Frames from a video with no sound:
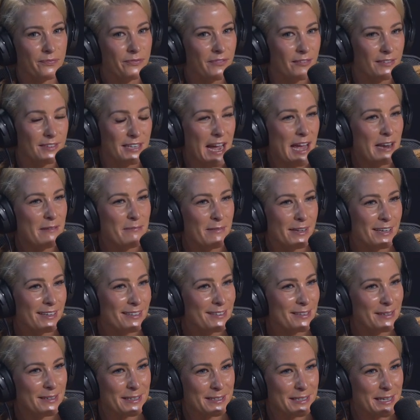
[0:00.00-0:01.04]
10
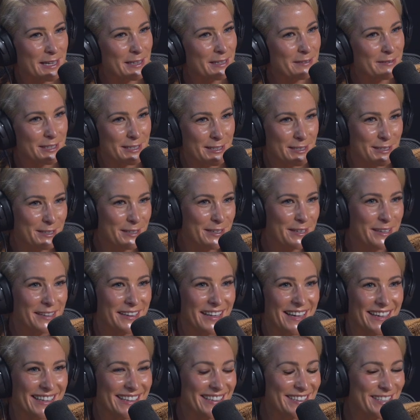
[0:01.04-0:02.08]
minutes on a television show?
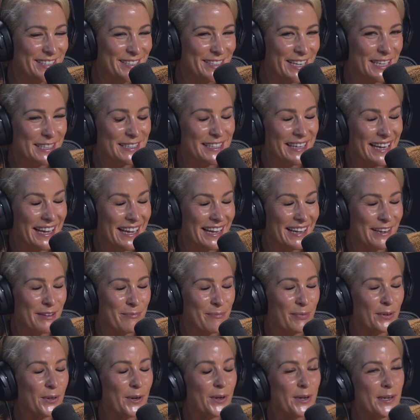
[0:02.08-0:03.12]
Like it's
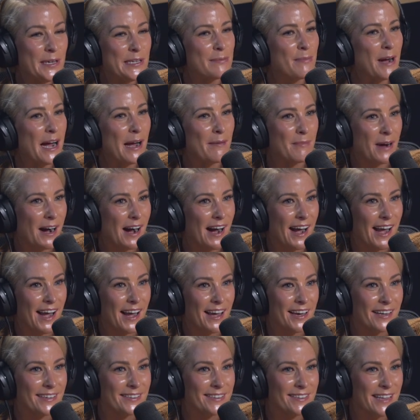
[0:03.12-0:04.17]
blows my
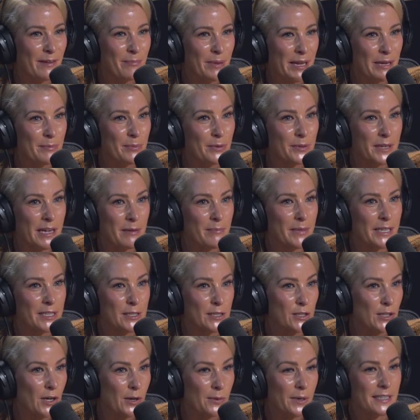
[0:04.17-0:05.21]
mind that people can be
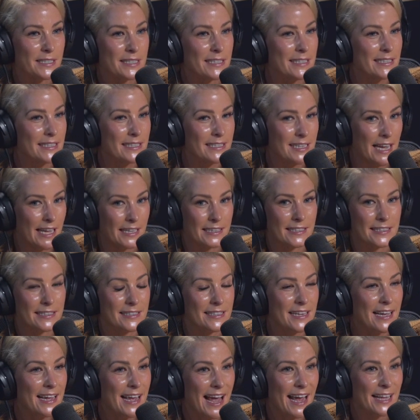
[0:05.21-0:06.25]
so
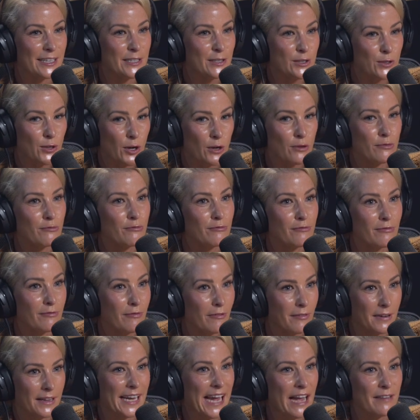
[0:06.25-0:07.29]
incensed and
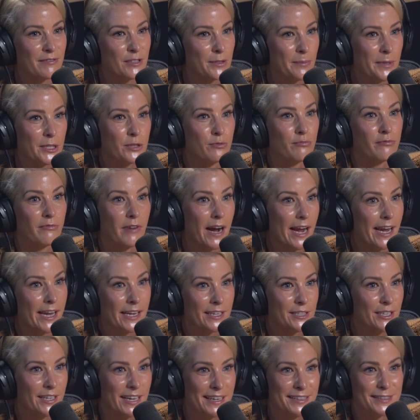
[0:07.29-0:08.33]
so like have so much
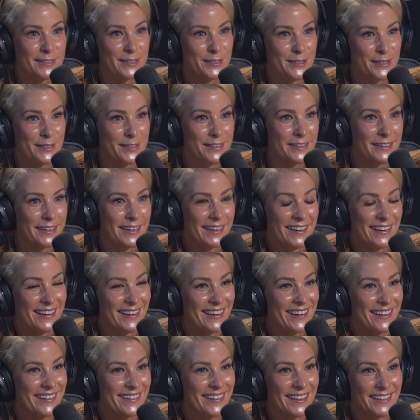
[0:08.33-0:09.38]
rage against you
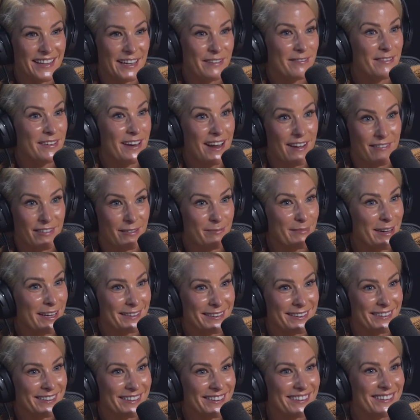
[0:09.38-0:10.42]
that they've never
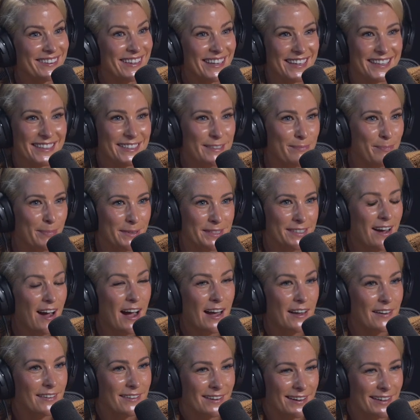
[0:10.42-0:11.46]
met you. Like it's bizarre.
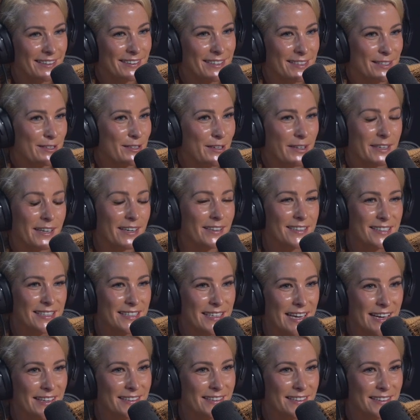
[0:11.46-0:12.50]
I just don't
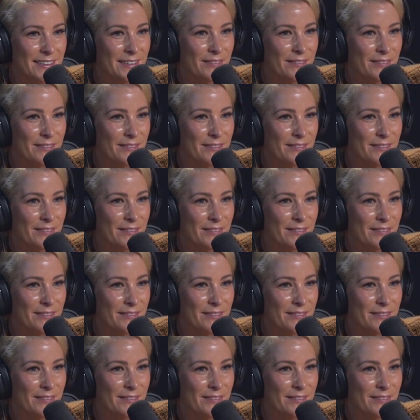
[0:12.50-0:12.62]
understand it.